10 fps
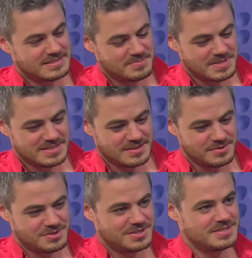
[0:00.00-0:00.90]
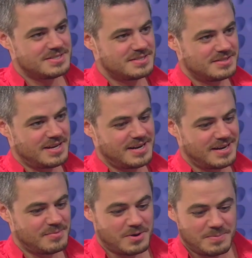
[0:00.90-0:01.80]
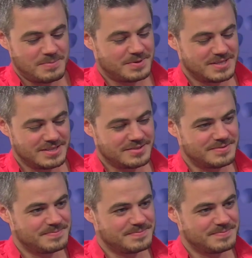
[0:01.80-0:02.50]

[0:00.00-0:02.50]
some of the solutions, and uh, what people can do.